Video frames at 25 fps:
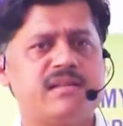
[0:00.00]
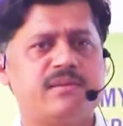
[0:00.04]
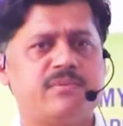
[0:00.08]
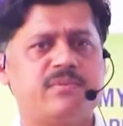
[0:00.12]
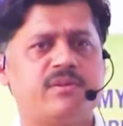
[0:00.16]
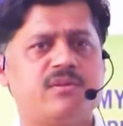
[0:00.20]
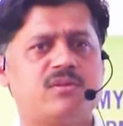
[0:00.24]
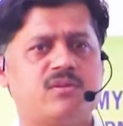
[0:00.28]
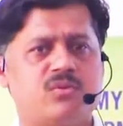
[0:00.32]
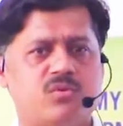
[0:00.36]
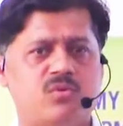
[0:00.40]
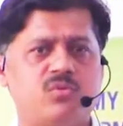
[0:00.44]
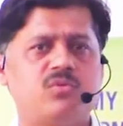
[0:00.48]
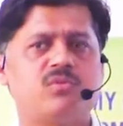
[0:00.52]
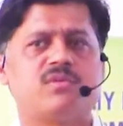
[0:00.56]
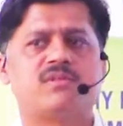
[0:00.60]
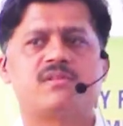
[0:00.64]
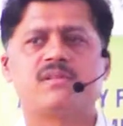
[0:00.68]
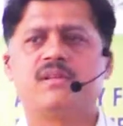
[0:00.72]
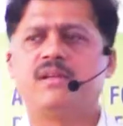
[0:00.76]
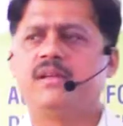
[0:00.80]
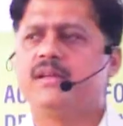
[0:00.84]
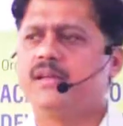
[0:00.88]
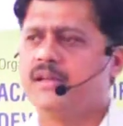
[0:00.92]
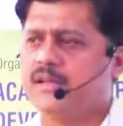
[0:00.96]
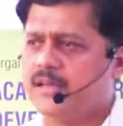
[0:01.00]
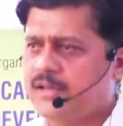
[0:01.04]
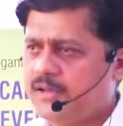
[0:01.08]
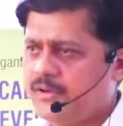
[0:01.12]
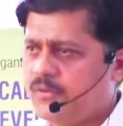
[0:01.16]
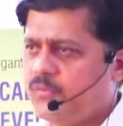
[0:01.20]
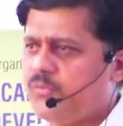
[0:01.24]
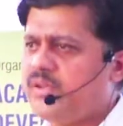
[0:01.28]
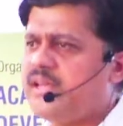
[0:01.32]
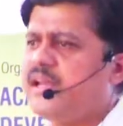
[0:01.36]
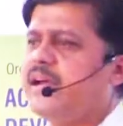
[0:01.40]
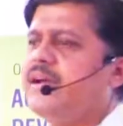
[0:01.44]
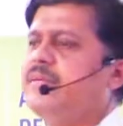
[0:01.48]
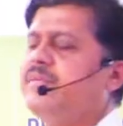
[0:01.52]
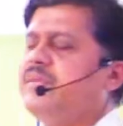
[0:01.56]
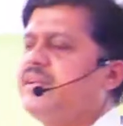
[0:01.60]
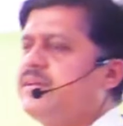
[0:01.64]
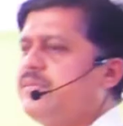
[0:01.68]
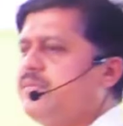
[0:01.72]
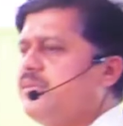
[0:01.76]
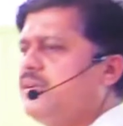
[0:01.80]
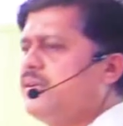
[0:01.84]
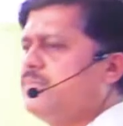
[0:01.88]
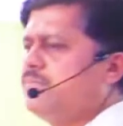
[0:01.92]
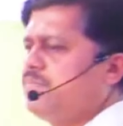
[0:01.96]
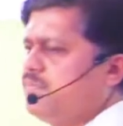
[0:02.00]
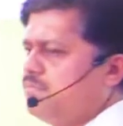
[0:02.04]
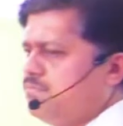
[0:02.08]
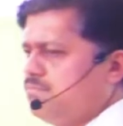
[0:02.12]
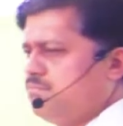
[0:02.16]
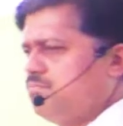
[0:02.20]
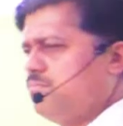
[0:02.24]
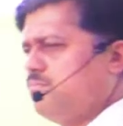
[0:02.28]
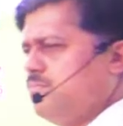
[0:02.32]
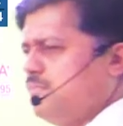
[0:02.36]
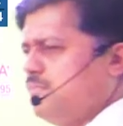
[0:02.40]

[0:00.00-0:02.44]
level course, we have developed